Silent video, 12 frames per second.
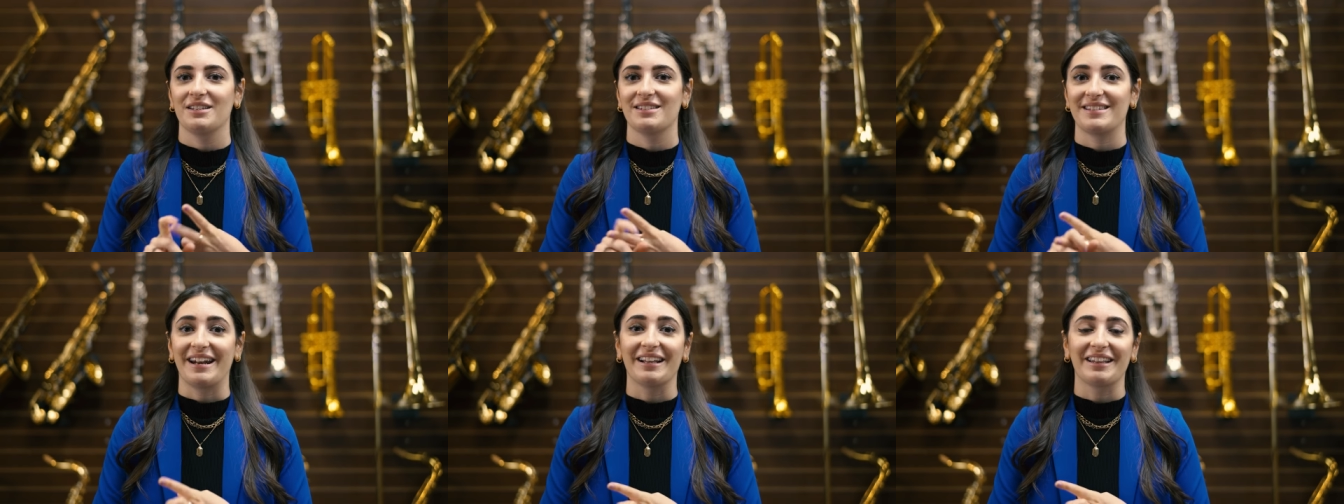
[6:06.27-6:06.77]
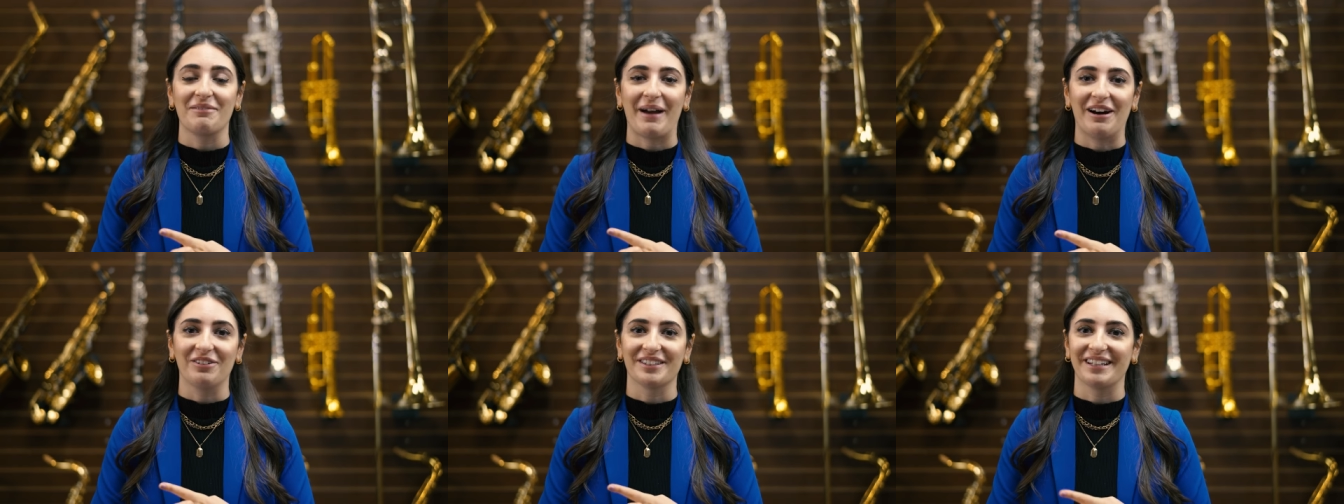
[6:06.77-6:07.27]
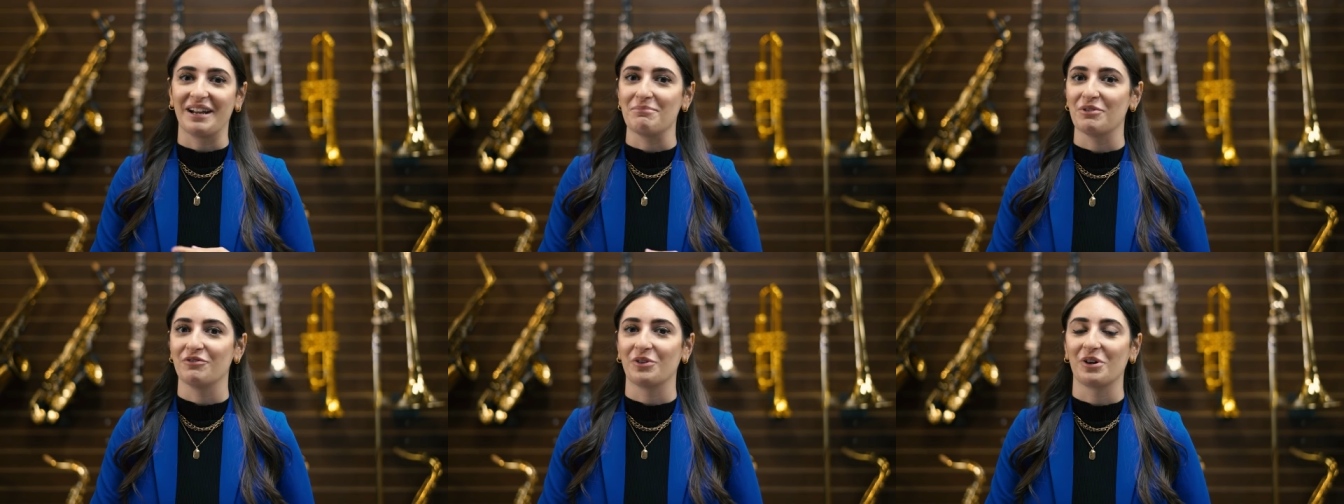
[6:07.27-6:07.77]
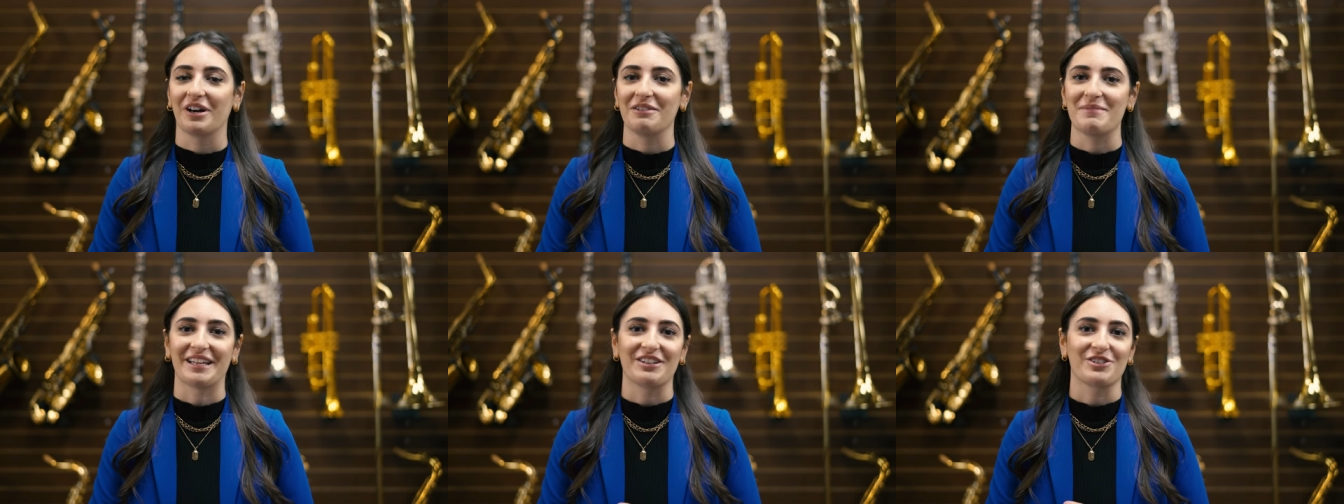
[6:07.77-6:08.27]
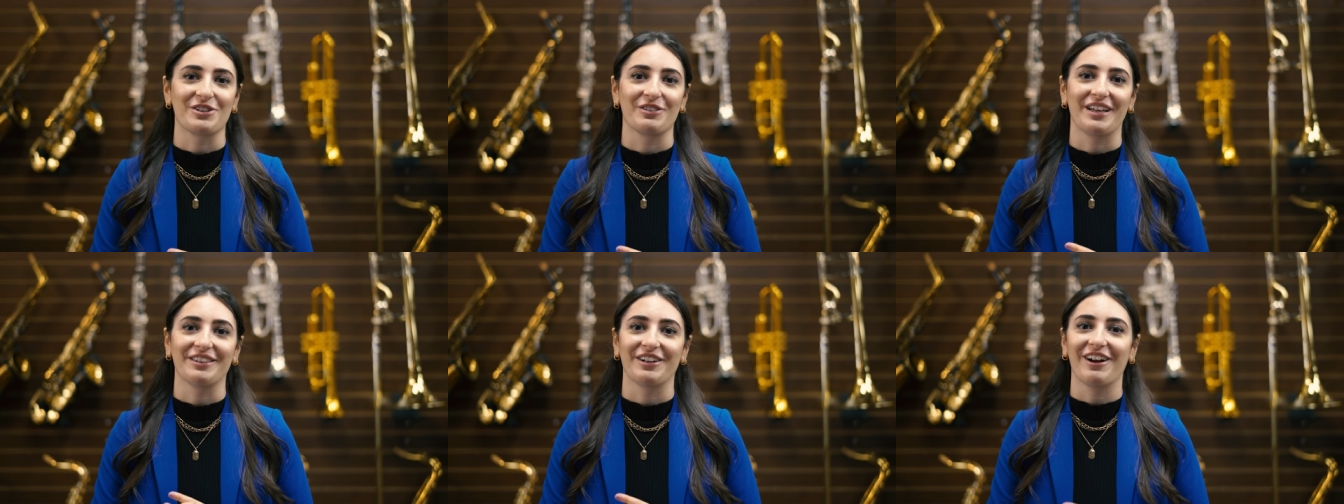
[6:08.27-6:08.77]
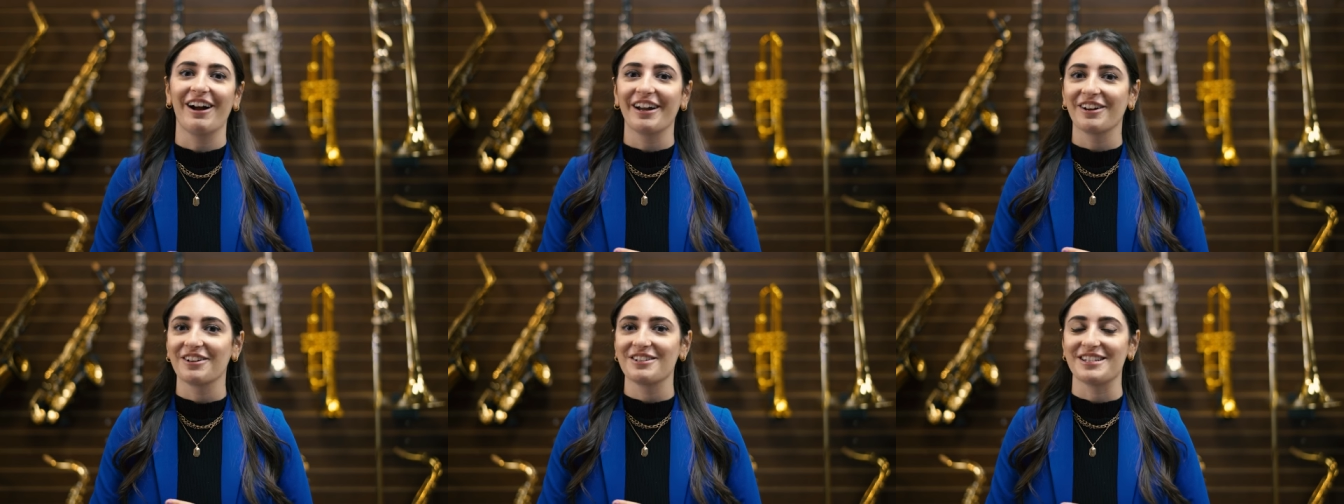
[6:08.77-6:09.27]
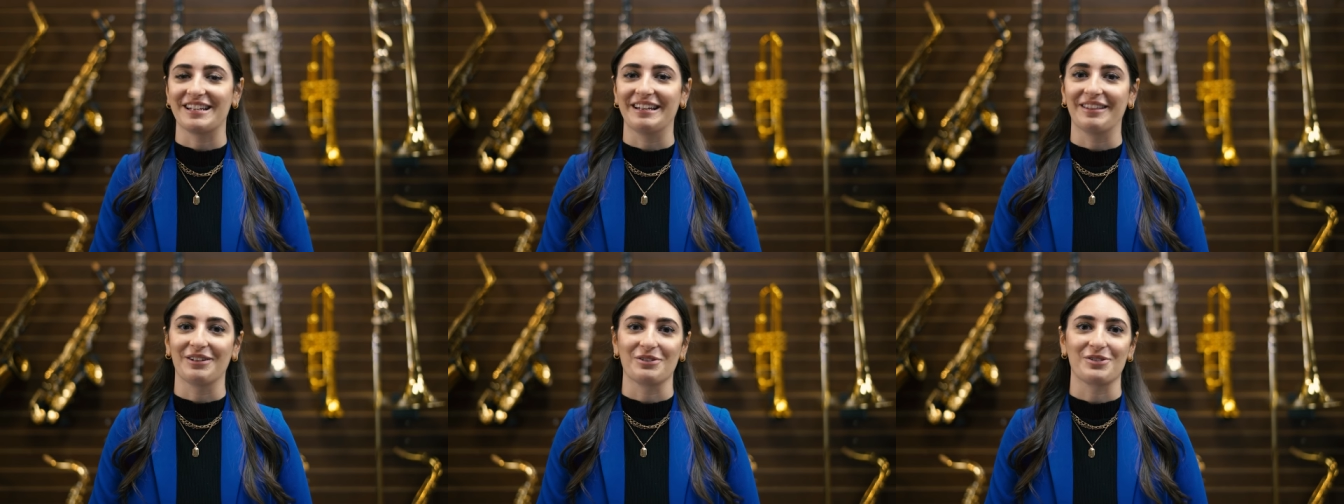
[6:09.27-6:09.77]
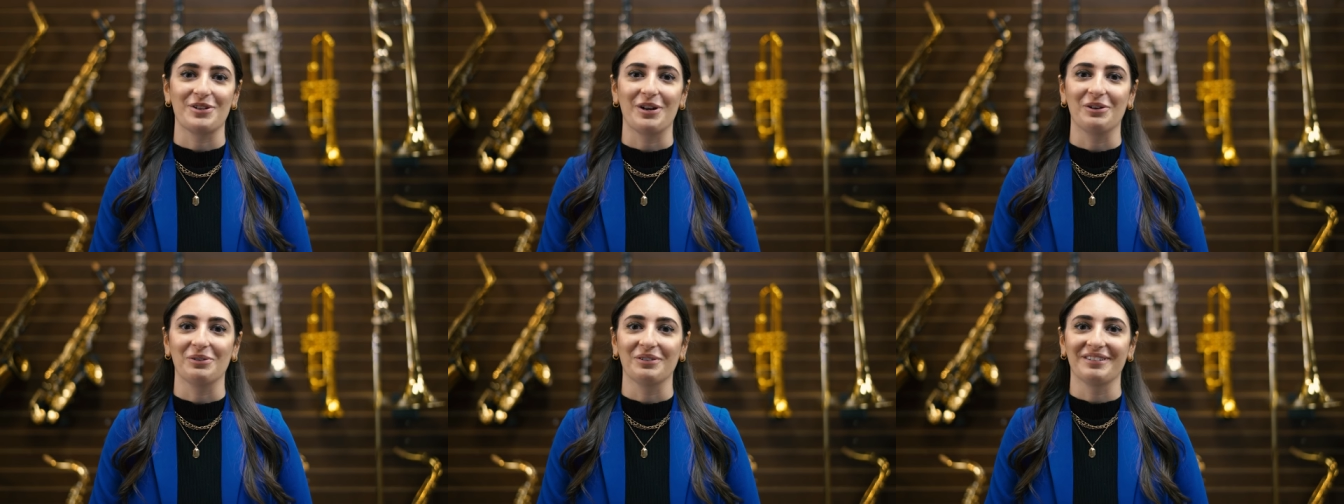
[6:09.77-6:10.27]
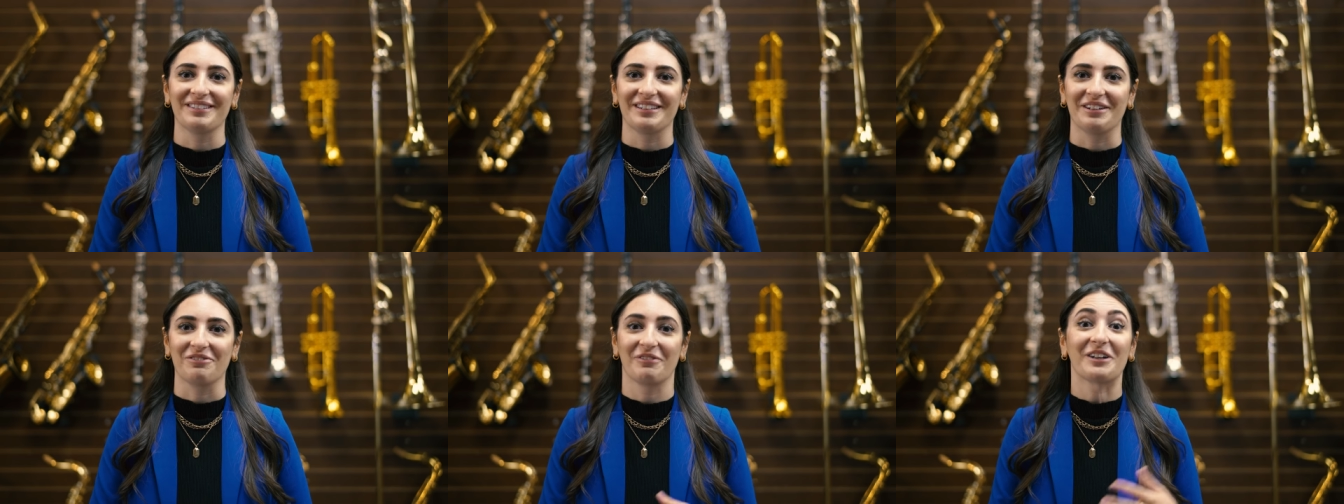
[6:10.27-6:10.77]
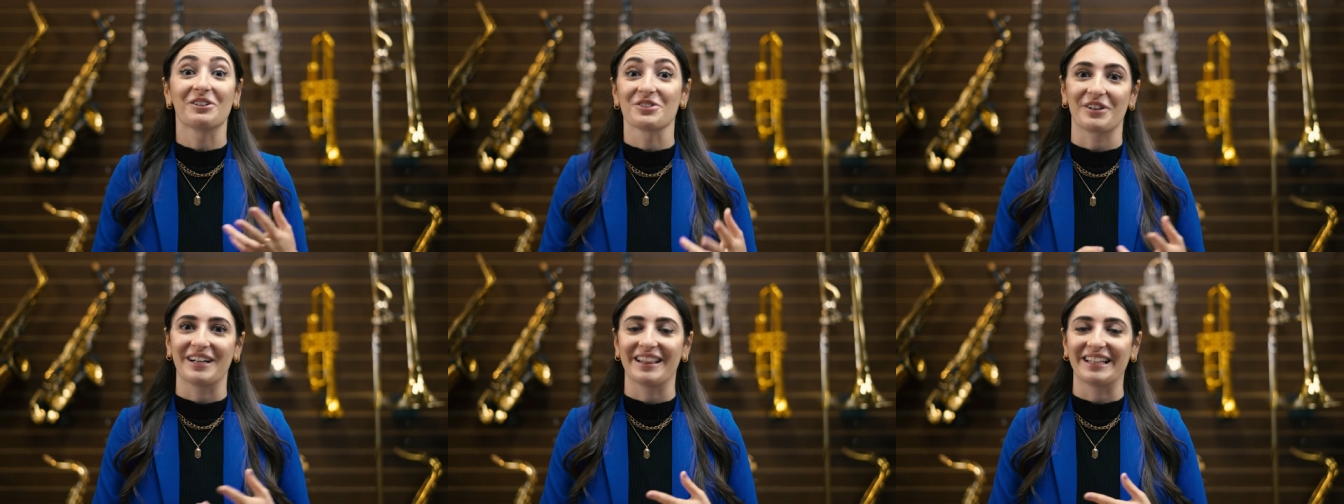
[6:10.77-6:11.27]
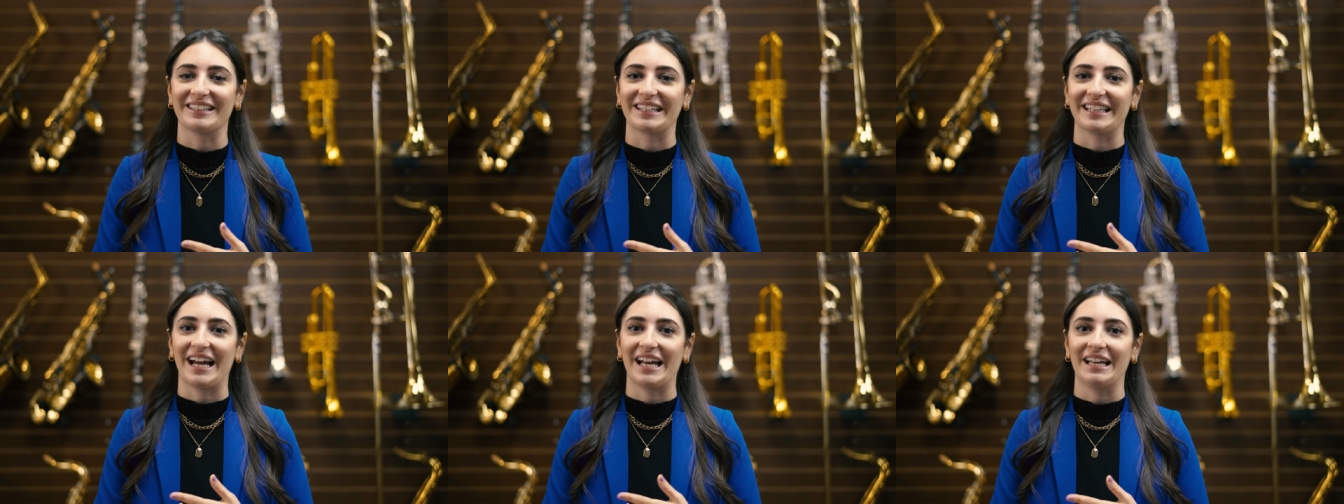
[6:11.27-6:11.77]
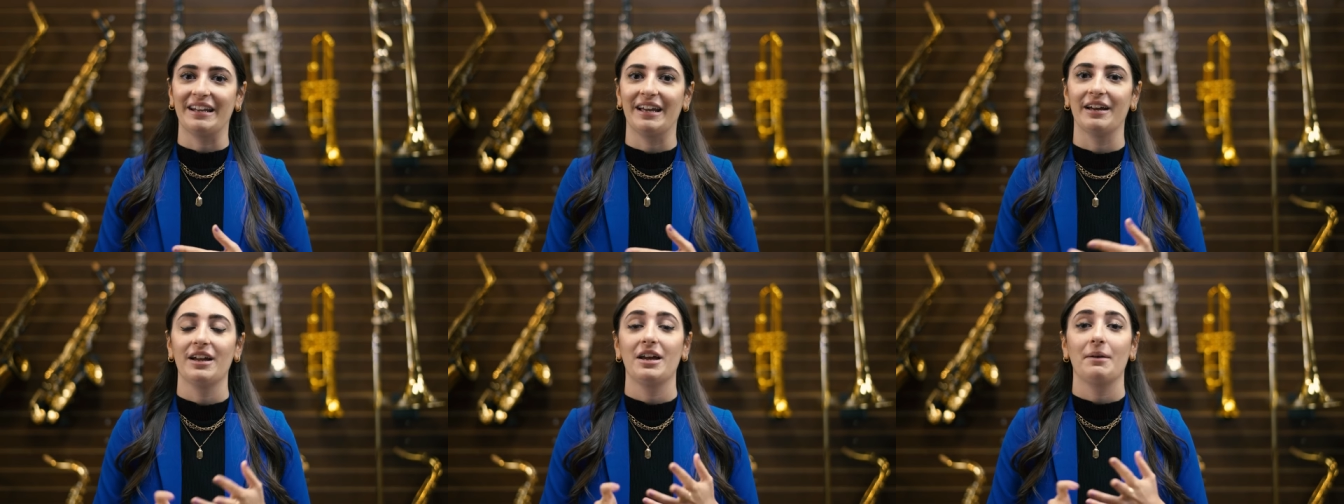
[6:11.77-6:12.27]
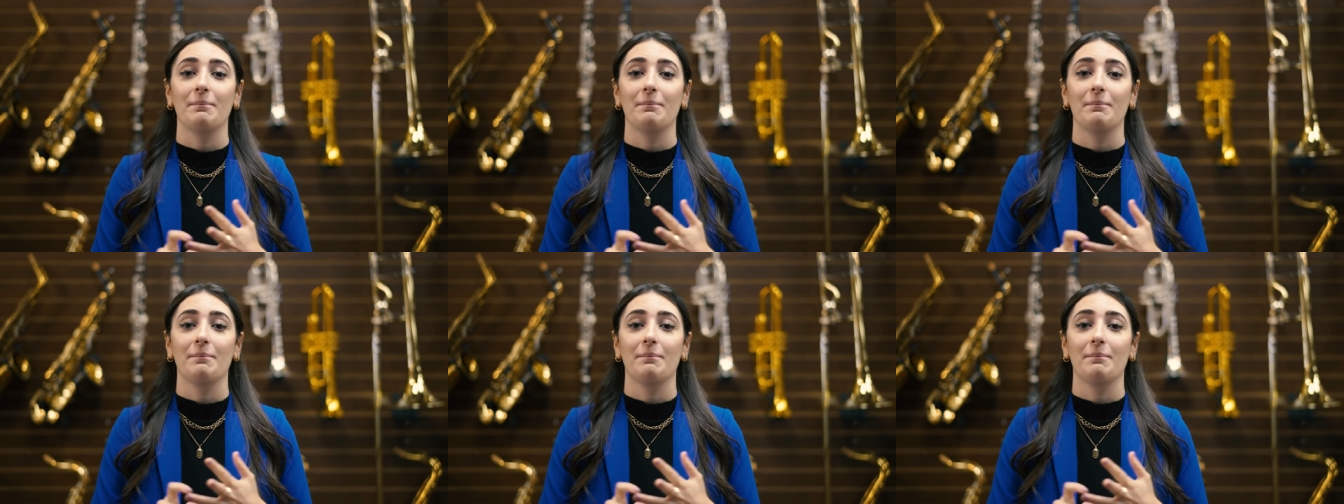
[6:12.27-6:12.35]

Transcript: setting them out the night before, making sure that they're ironed and there's no, you know, wrinkles or anything like that in it,